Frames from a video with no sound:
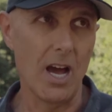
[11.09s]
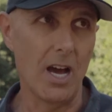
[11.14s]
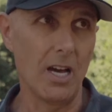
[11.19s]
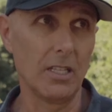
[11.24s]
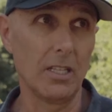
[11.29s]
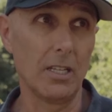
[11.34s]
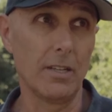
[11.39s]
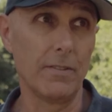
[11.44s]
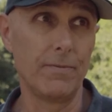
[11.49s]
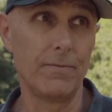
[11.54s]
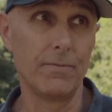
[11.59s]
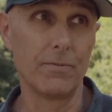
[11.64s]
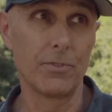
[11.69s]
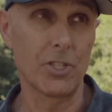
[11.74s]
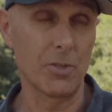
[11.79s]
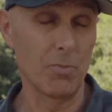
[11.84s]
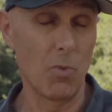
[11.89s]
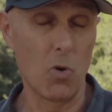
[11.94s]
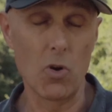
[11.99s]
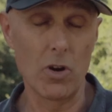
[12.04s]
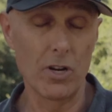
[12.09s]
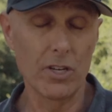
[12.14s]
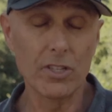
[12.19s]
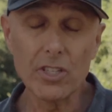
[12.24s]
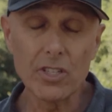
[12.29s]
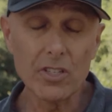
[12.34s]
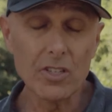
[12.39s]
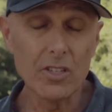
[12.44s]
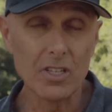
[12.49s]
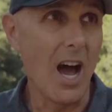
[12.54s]
I love
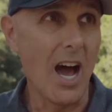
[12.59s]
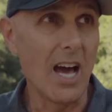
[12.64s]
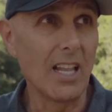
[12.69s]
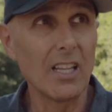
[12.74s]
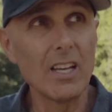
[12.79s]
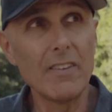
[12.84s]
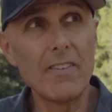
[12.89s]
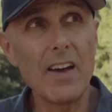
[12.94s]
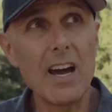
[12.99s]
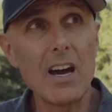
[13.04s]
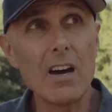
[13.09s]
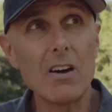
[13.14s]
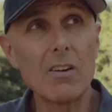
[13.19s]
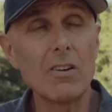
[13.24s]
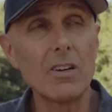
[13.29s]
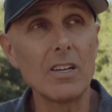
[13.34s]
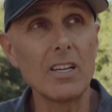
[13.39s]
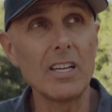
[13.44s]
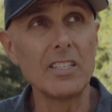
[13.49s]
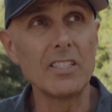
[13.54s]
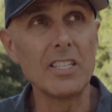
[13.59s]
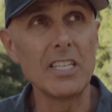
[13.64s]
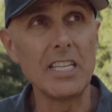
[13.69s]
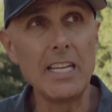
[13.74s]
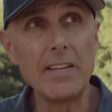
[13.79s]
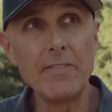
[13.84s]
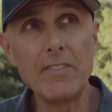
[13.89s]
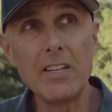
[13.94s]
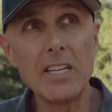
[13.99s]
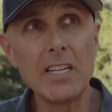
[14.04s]
s'mores. I love how as the
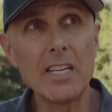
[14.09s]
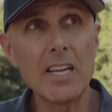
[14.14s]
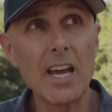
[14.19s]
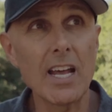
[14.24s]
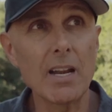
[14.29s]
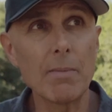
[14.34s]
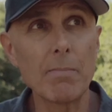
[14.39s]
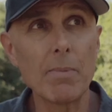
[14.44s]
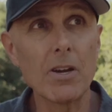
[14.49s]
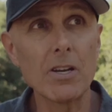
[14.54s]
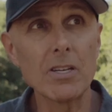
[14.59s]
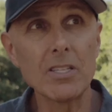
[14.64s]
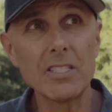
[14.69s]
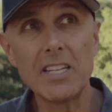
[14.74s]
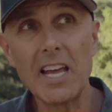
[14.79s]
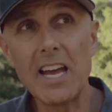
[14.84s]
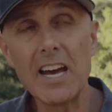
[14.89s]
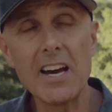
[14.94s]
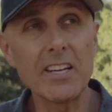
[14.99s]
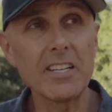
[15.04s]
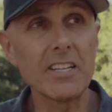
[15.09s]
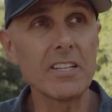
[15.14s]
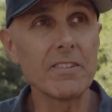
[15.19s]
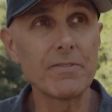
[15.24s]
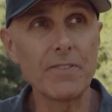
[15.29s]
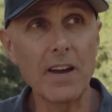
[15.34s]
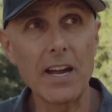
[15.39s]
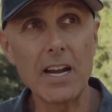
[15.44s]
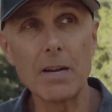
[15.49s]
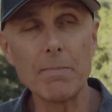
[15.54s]
evening kind of burns down and
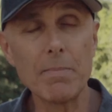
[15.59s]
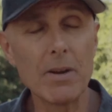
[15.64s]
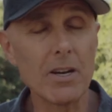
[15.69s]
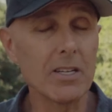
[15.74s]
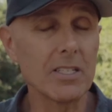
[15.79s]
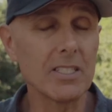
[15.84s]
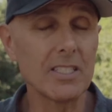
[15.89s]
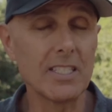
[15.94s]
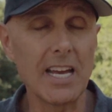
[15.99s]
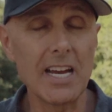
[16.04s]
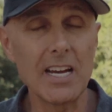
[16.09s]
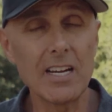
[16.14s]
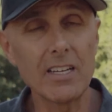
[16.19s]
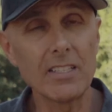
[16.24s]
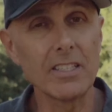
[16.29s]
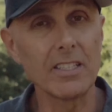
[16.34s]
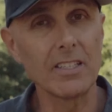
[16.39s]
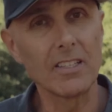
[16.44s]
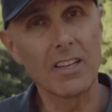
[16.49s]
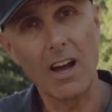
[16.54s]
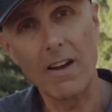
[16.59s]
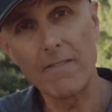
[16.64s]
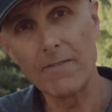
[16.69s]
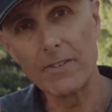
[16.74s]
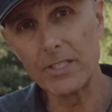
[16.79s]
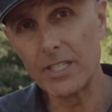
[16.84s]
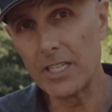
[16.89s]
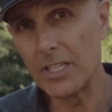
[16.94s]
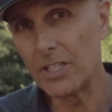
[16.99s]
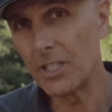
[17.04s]
the fire burns down,
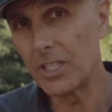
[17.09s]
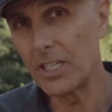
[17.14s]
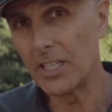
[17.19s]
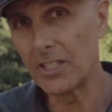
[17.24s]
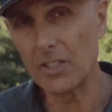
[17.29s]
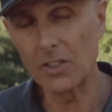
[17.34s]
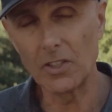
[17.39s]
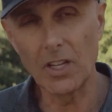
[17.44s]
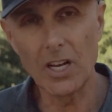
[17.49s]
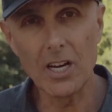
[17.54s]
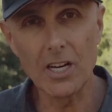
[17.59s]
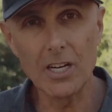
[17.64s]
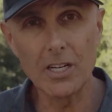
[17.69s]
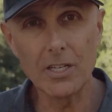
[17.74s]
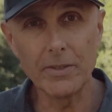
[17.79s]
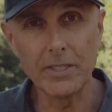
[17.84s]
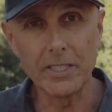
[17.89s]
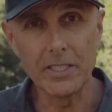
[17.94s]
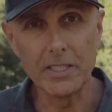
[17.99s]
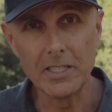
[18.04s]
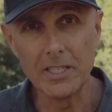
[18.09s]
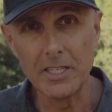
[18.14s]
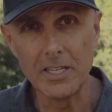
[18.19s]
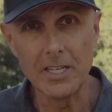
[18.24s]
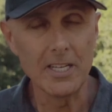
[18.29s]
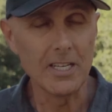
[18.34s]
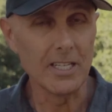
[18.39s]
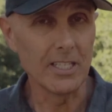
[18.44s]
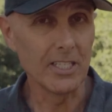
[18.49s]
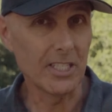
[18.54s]
conversation gets low and
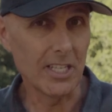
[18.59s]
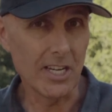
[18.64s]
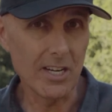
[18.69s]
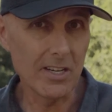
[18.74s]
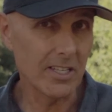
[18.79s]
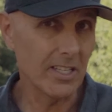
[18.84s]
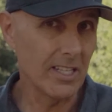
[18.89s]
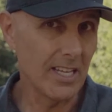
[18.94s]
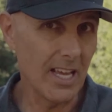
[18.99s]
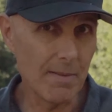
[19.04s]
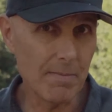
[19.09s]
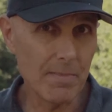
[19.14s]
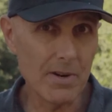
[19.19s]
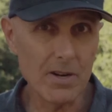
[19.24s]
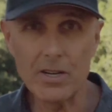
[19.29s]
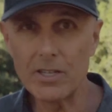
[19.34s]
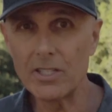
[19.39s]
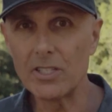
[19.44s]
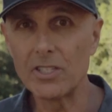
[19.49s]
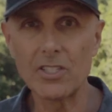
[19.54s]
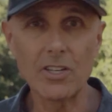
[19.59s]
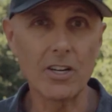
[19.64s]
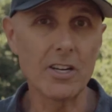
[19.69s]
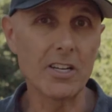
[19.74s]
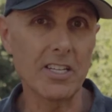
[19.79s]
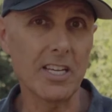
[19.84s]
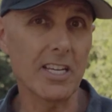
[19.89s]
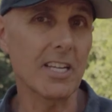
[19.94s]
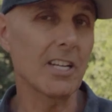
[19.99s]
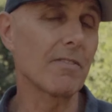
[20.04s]
you stare into the embers and
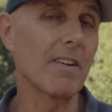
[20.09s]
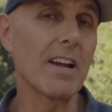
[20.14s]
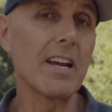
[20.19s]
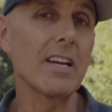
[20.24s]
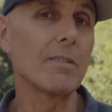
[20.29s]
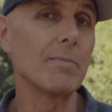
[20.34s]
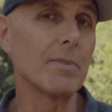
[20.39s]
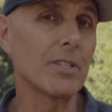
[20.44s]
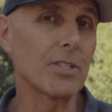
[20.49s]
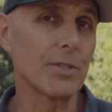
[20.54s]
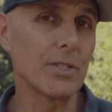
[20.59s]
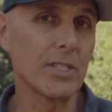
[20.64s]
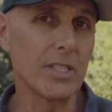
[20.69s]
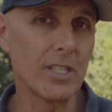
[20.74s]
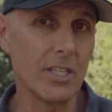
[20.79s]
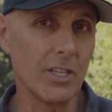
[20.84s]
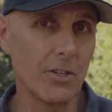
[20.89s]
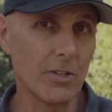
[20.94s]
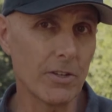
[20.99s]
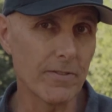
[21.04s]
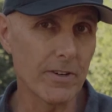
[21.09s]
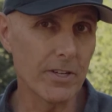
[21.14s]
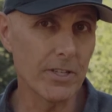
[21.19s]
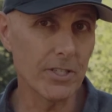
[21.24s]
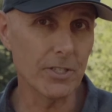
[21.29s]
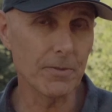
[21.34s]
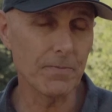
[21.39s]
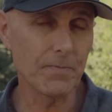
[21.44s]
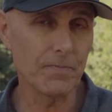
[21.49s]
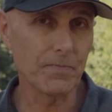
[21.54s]
start kicking around the mysteries of the
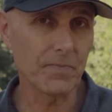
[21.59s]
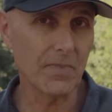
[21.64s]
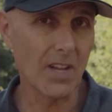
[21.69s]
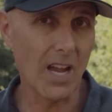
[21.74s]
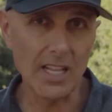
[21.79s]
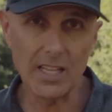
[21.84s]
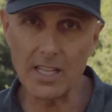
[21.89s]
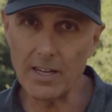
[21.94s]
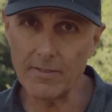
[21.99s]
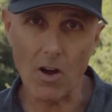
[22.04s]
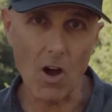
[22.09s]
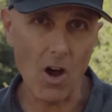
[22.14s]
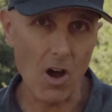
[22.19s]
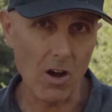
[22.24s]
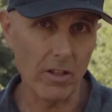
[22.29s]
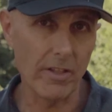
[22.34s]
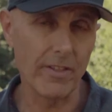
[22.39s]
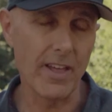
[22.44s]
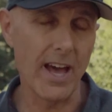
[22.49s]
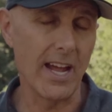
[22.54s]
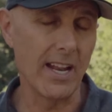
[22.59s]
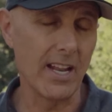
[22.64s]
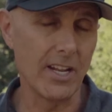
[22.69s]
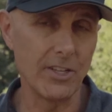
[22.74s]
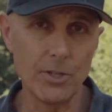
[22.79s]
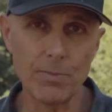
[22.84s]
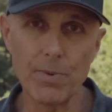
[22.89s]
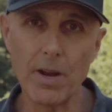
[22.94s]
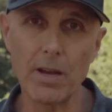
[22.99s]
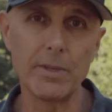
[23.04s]
universe. I love all of that,
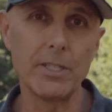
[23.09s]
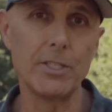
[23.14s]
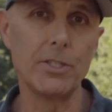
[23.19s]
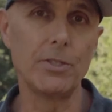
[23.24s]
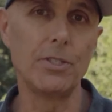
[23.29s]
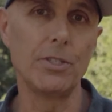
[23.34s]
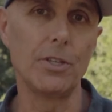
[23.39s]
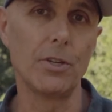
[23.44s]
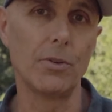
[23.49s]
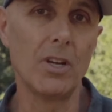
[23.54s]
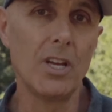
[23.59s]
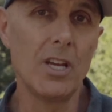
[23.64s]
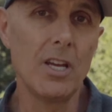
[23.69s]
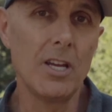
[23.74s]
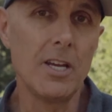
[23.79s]
and you probably do too.